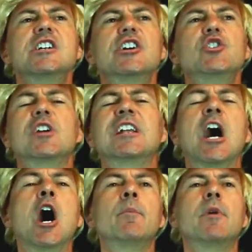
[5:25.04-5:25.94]
you can
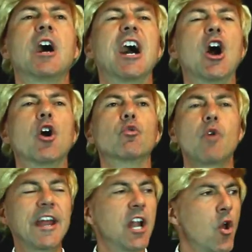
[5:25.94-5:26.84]
come
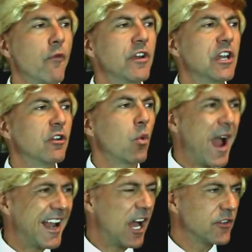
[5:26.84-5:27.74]
right on over here to the
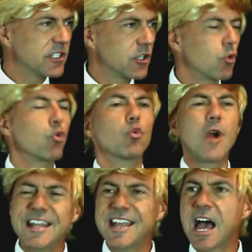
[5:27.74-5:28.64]
White House
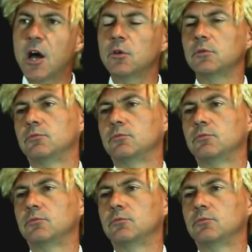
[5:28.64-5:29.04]
right now